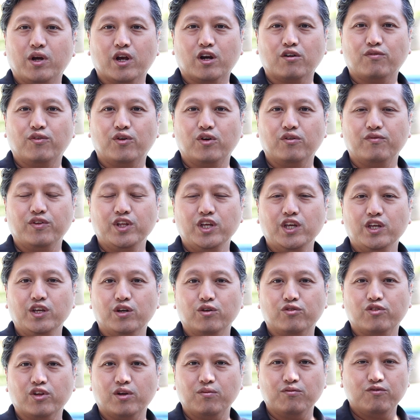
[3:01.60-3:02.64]
microphone of the
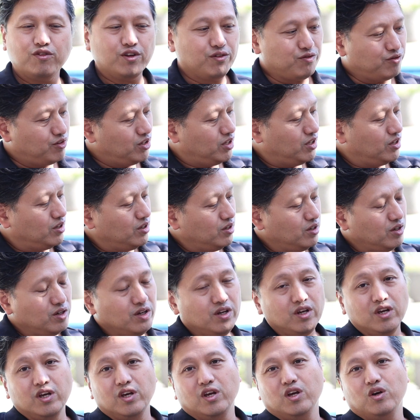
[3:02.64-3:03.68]
EOS M50
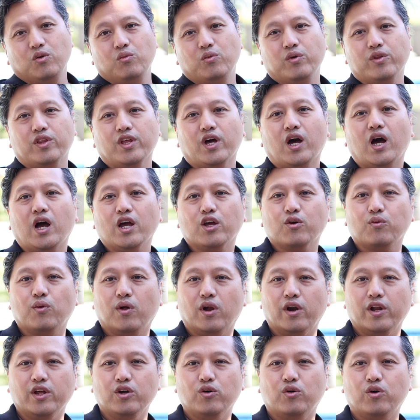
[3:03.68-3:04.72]
with the
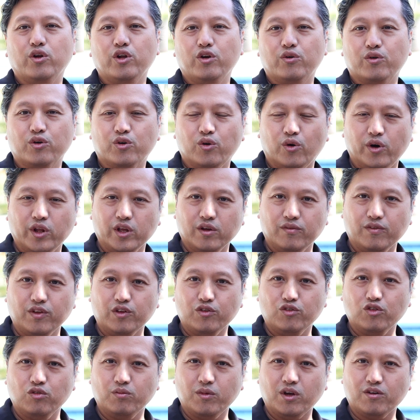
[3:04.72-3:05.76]
high-quality audio recording of the
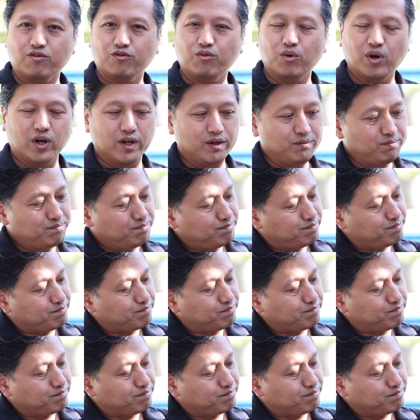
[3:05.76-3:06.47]
Zoom F1,